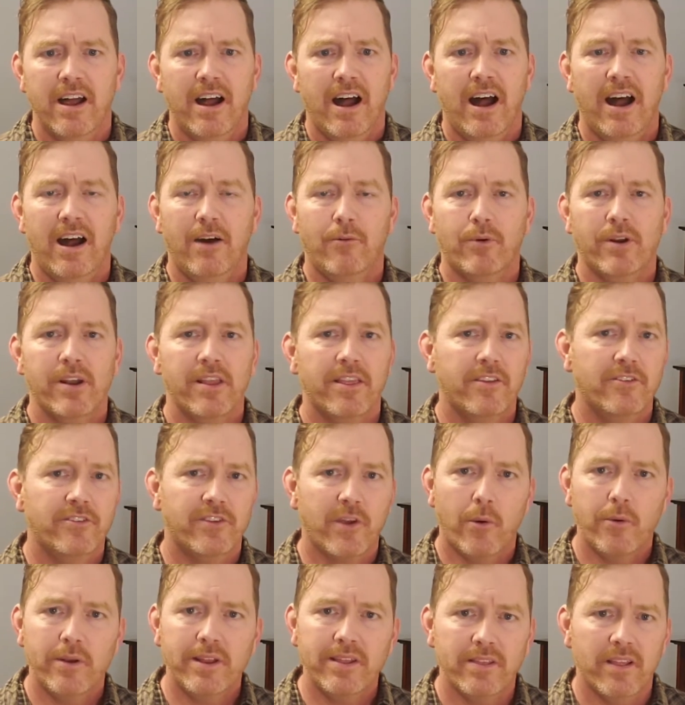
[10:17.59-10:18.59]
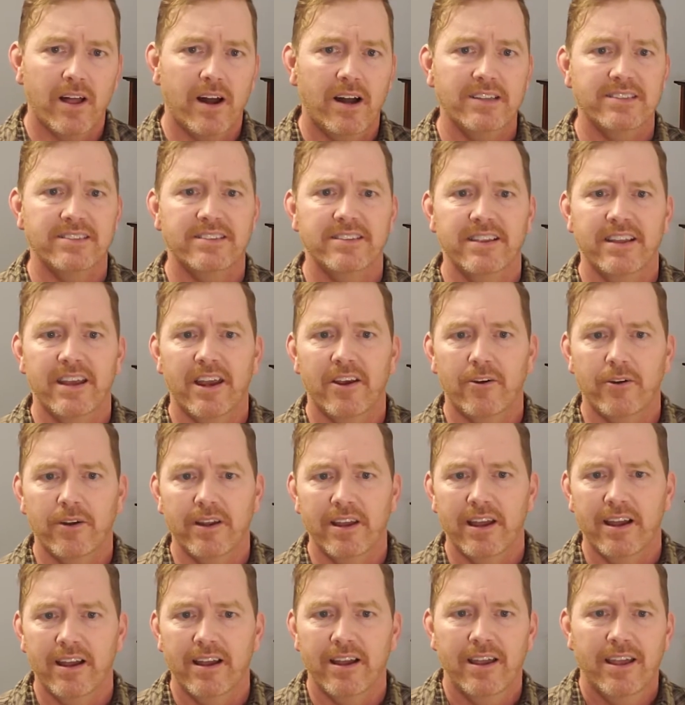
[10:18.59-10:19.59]
What are the zoning laws in the
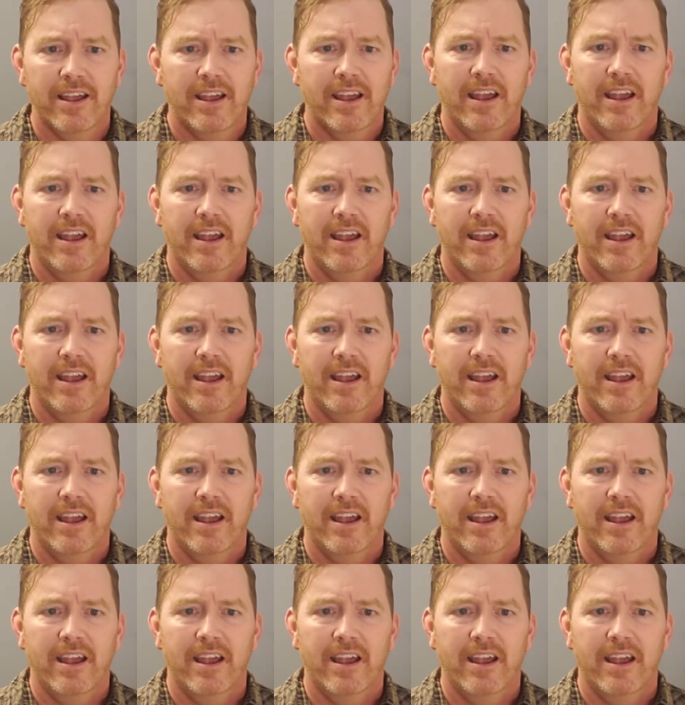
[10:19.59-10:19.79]
area?